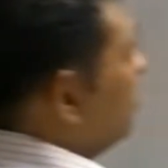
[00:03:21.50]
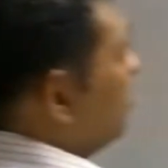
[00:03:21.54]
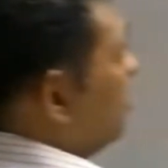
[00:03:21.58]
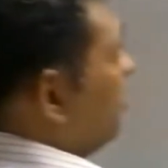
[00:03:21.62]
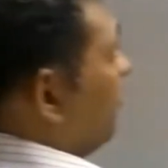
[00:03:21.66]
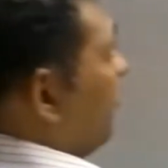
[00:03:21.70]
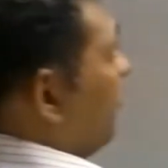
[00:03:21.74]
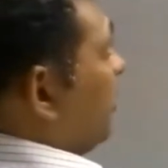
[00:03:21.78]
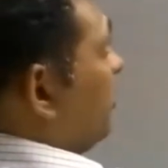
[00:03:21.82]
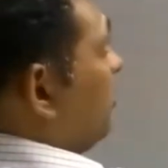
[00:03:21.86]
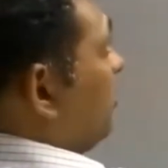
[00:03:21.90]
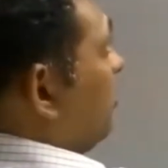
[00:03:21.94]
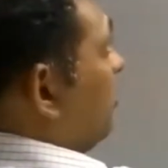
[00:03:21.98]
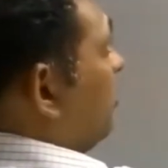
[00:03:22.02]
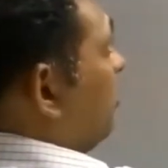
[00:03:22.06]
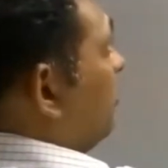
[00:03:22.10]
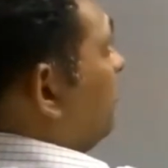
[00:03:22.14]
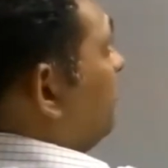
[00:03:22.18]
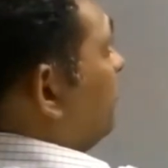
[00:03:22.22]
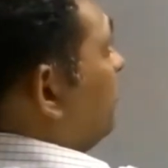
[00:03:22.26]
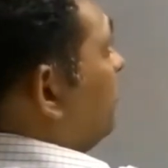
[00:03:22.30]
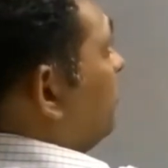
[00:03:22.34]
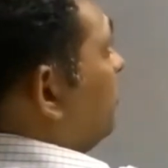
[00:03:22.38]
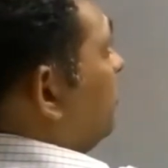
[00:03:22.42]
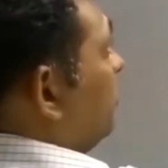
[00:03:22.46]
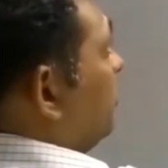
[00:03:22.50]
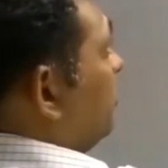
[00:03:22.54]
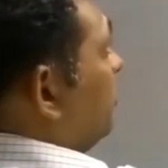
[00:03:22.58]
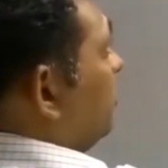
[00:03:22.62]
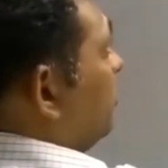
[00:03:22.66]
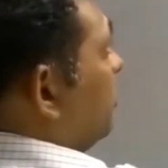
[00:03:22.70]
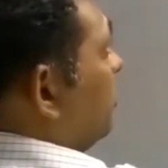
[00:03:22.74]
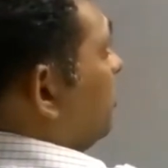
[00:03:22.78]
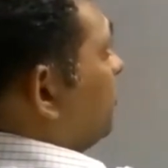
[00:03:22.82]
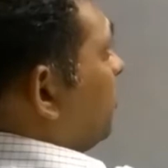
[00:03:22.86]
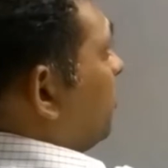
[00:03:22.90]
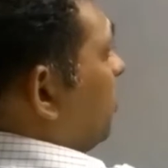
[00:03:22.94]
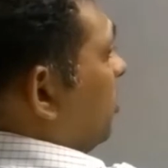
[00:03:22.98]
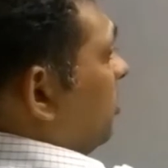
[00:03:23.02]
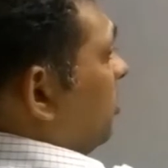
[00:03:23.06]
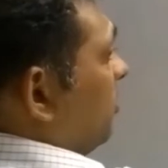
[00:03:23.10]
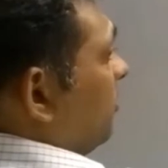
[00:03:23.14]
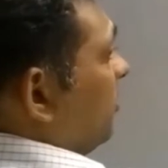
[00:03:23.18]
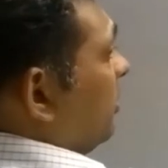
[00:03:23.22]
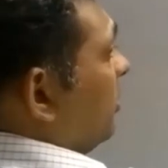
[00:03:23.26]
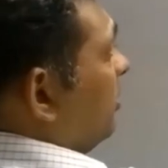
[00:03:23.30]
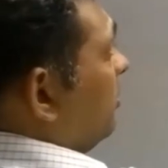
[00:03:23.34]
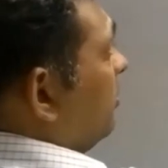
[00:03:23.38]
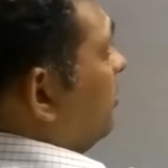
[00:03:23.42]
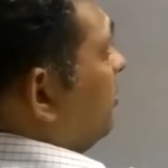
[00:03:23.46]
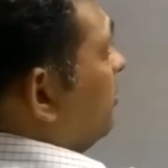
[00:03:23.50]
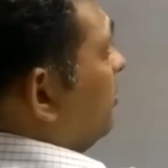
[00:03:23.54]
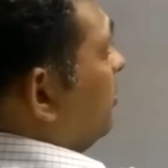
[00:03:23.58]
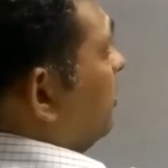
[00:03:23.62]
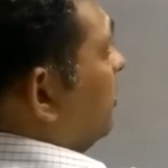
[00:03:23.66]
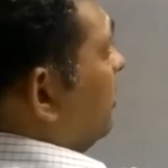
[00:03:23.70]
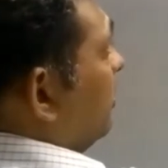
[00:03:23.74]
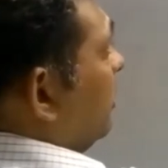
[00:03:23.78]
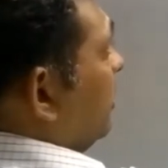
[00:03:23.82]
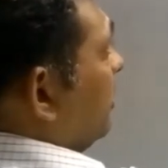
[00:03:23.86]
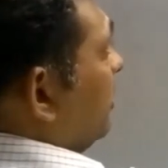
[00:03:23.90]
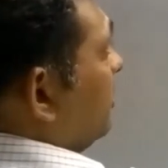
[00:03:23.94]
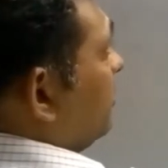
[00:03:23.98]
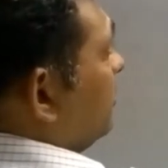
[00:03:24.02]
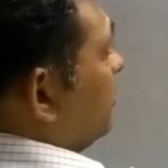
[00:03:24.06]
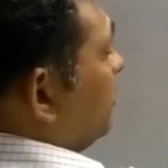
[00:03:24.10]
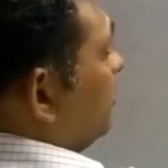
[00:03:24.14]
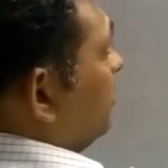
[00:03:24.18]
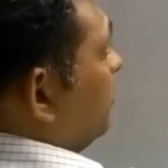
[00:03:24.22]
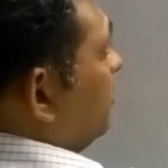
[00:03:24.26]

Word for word: the factor of this polynomial is